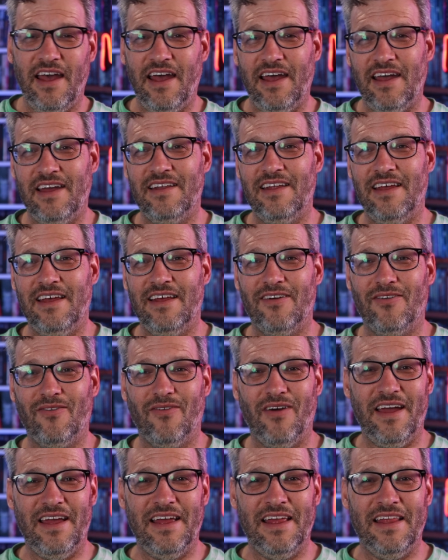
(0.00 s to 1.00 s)
in a
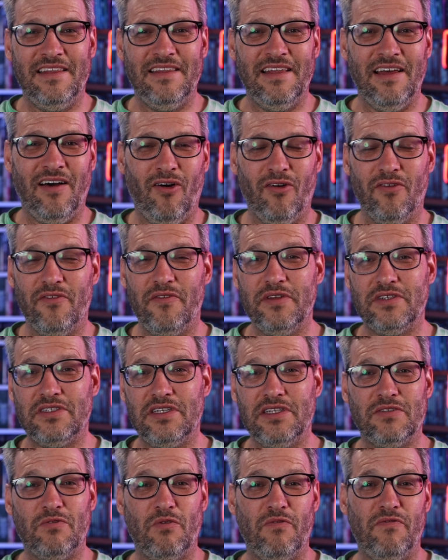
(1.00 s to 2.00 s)
way, and all of this
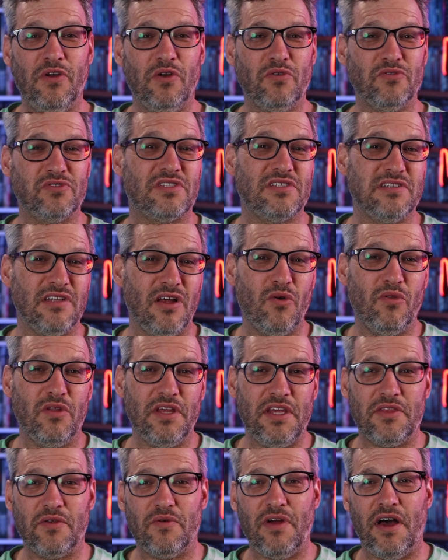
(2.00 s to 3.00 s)
is revealed
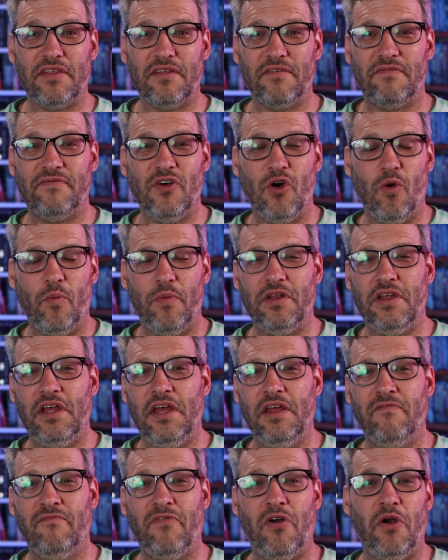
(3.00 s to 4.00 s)
slowly throughout the film
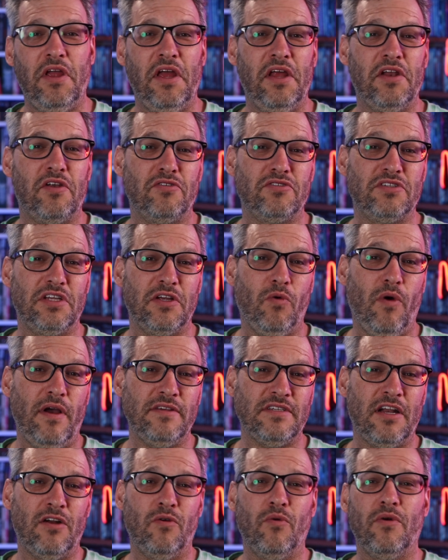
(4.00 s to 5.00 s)
in very interesting
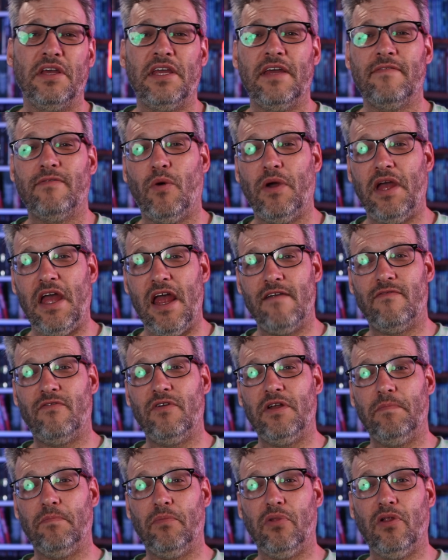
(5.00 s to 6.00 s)
ways. I don't want to give away
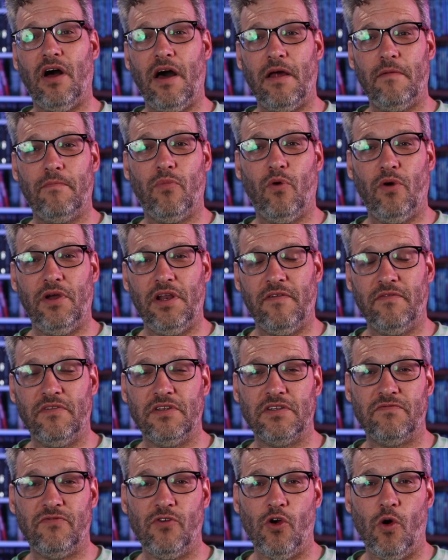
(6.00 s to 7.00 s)
every plot point of
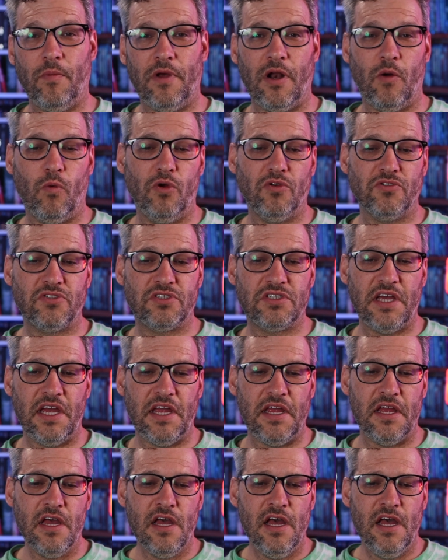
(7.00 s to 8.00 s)
this film, but I will
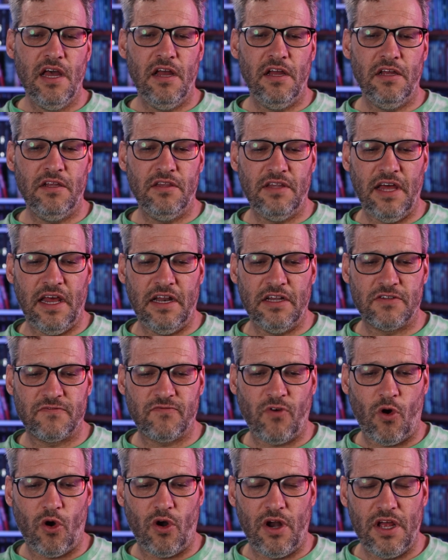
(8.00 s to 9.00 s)
say that as
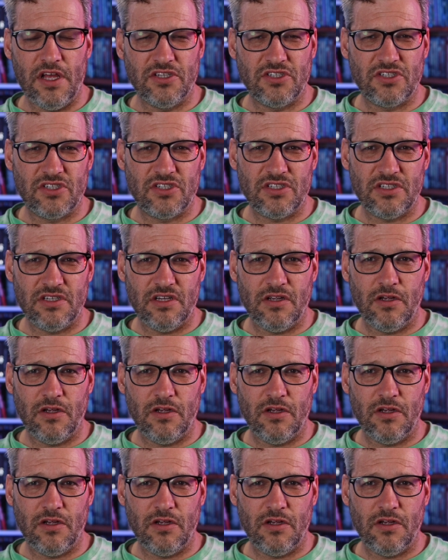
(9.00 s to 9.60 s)
far as